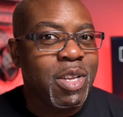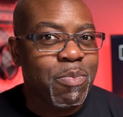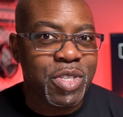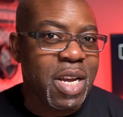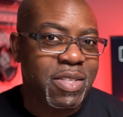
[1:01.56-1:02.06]
to
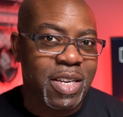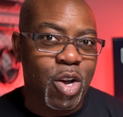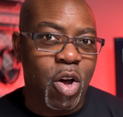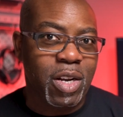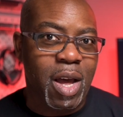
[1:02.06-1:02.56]
presenting
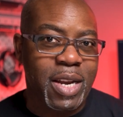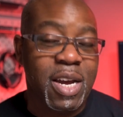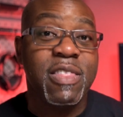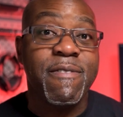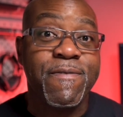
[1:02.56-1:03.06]
online.
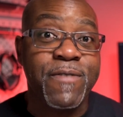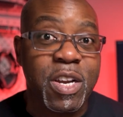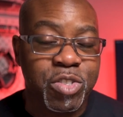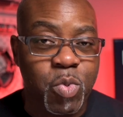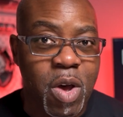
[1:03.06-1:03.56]
And the
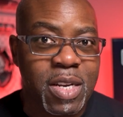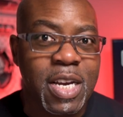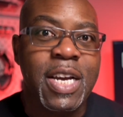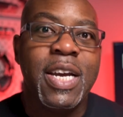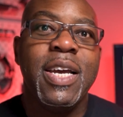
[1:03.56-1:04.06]
first one
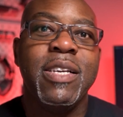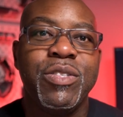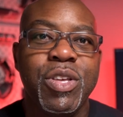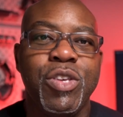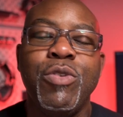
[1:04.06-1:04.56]
is
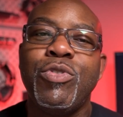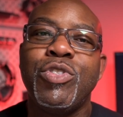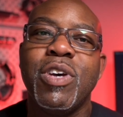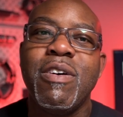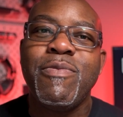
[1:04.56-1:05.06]
the
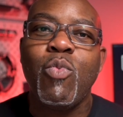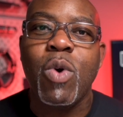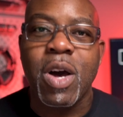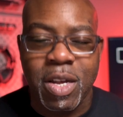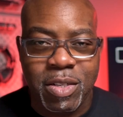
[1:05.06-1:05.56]
use of
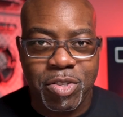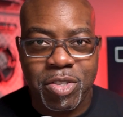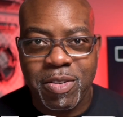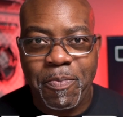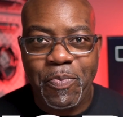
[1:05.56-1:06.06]
words.